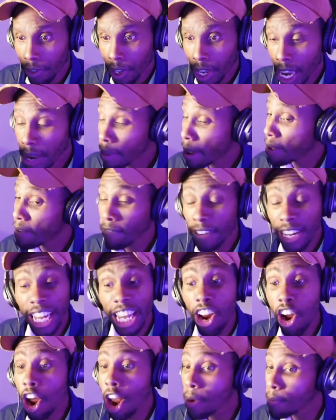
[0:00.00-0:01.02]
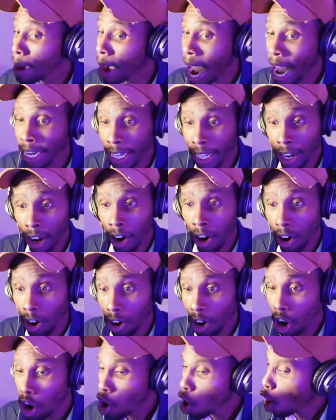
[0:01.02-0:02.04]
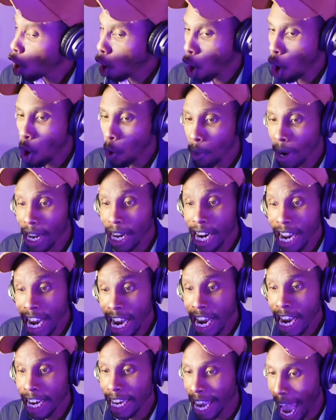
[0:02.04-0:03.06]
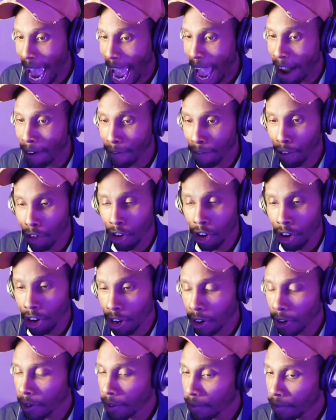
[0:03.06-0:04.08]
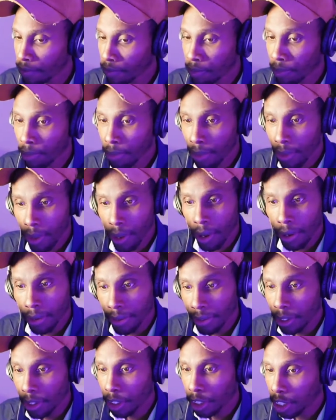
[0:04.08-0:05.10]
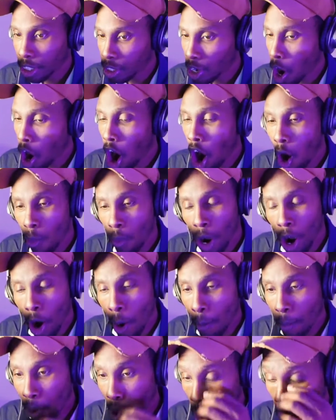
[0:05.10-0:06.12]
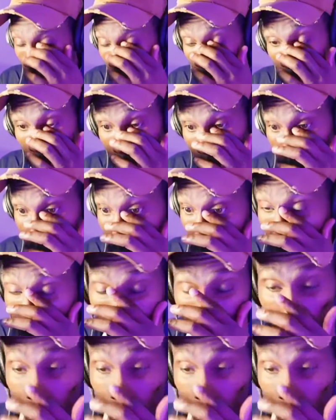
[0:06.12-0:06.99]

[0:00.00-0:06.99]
He made me forget everybody, dog. All we need, Gafford, Caldwell Pope, all